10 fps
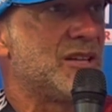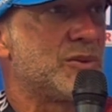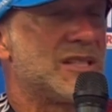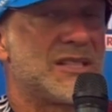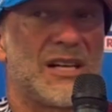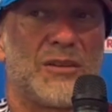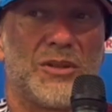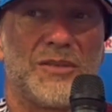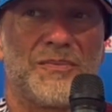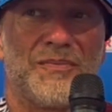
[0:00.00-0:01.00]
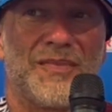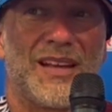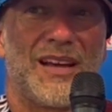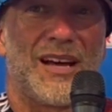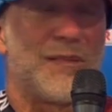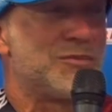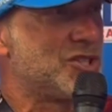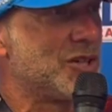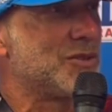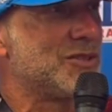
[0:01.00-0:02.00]
V-twin side, but I'm
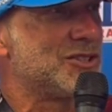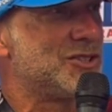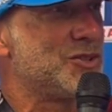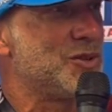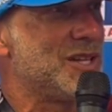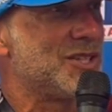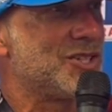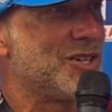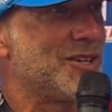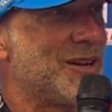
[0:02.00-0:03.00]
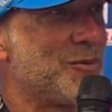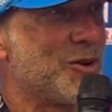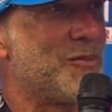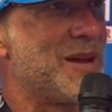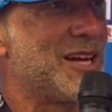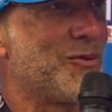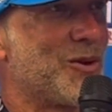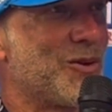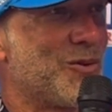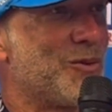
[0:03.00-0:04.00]
stuck on the Suzuki this year, and I'm going to make it
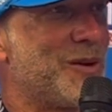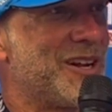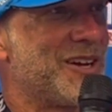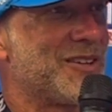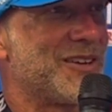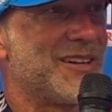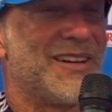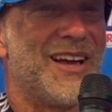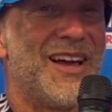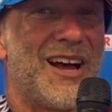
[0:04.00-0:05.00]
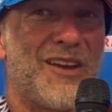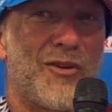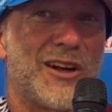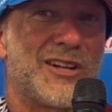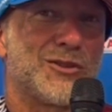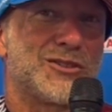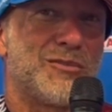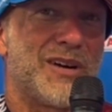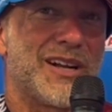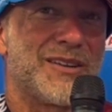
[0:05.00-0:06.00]
work one way or the other. And I've already told
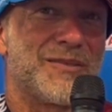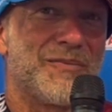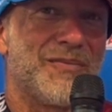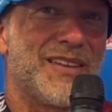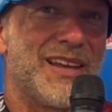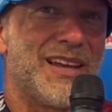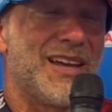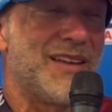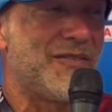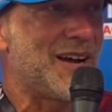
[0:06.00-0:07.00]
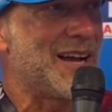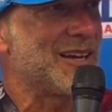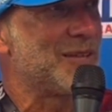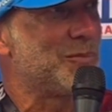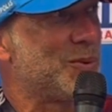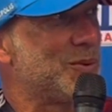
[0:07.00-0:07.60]
somebody, if I can